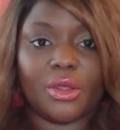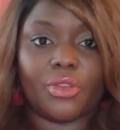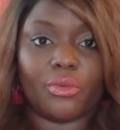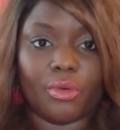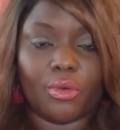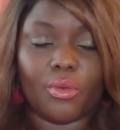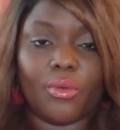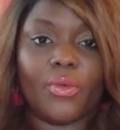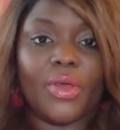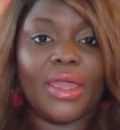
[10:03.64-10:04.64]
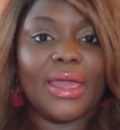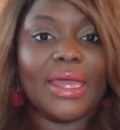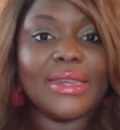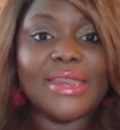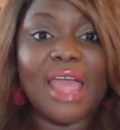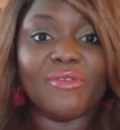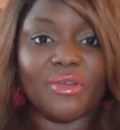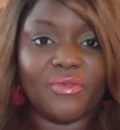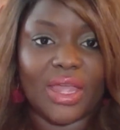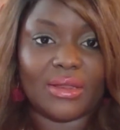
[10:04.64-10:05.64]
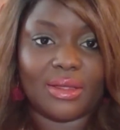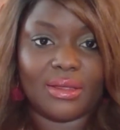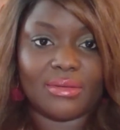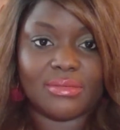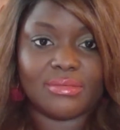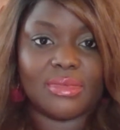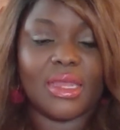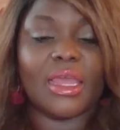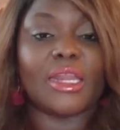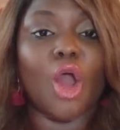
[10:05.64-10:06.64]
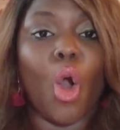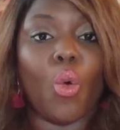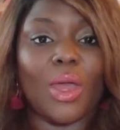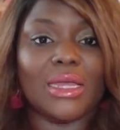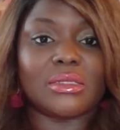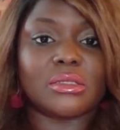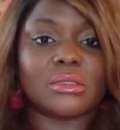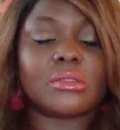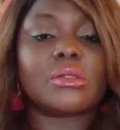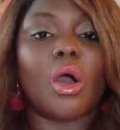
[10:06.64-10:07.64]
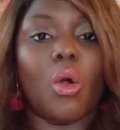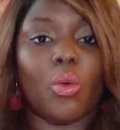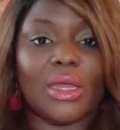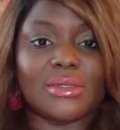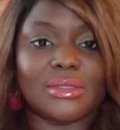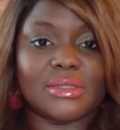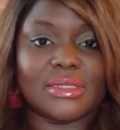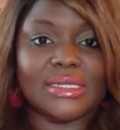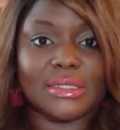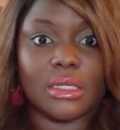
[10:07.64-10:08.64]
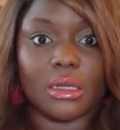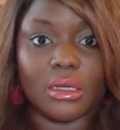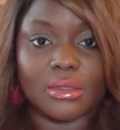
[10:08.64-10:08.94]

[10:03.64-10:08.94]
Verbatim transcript: through, never failing, and always, always succeeding.